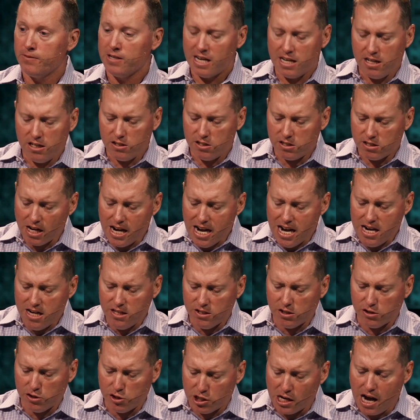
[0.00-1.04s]
And he
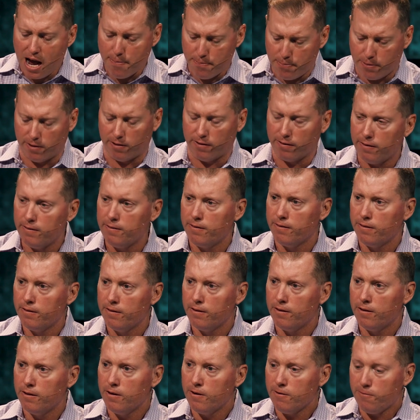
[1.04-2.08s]
stays in Joppa
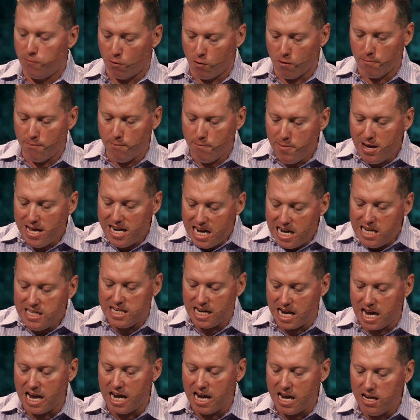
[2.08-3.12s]
for many
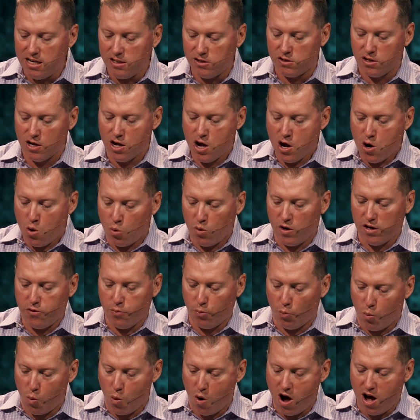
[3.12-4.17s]
days with
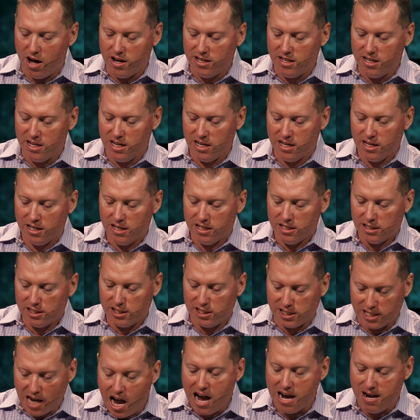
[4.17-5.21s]
one
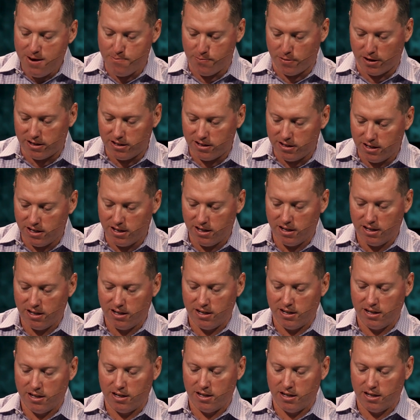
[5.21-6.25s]
Simon,
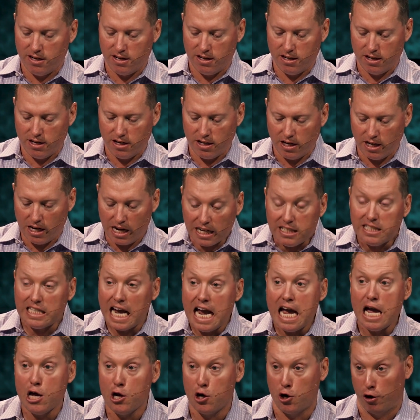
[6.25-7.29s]
a
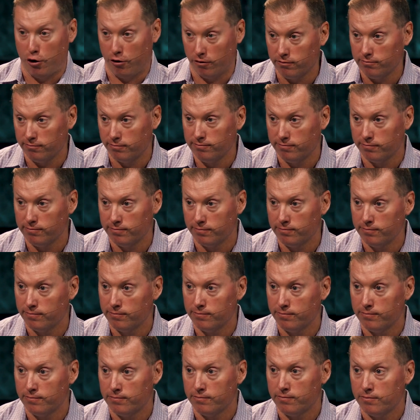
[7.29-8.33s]
tanner.
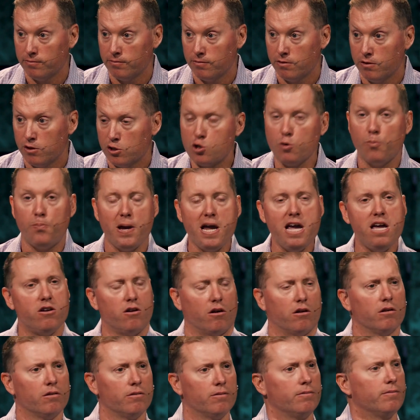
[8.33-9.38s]
So
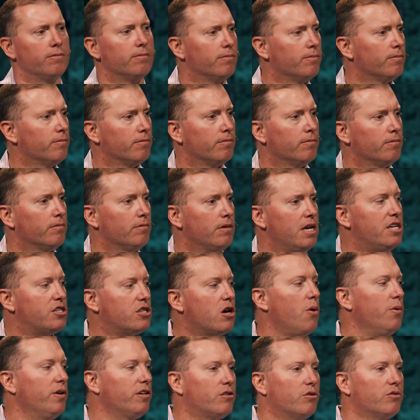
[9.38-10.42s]
Peter, he's
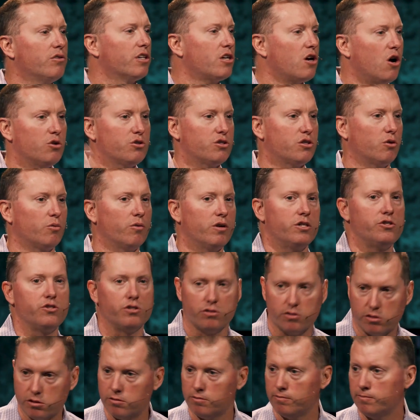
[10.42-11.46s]
going through the coastal
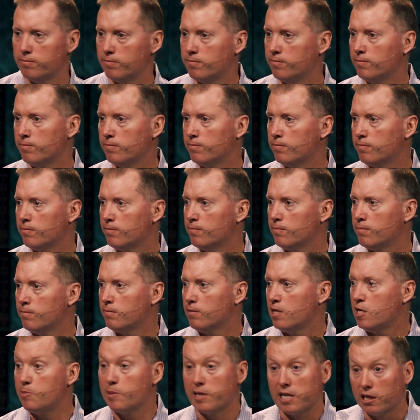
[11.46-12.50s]
regions.
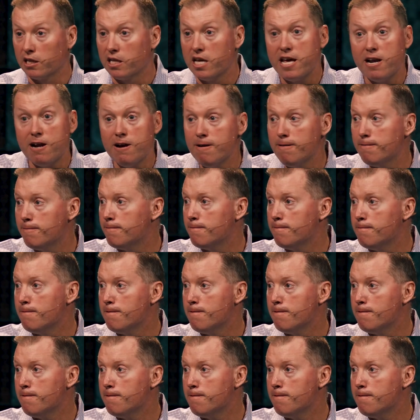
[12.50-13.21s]
He's been to Lydda.